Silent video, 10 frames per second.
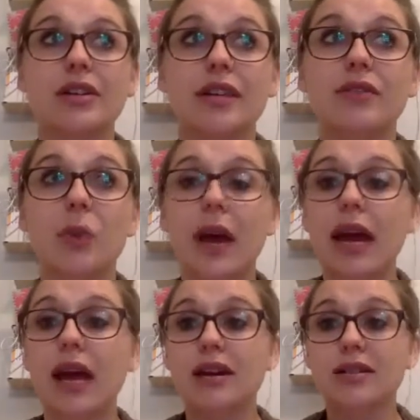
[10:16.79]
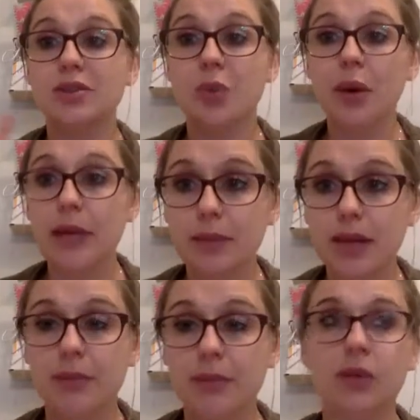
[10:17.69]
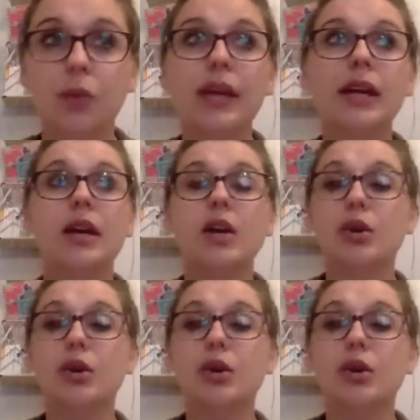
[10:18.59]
giveaway to 20 people a week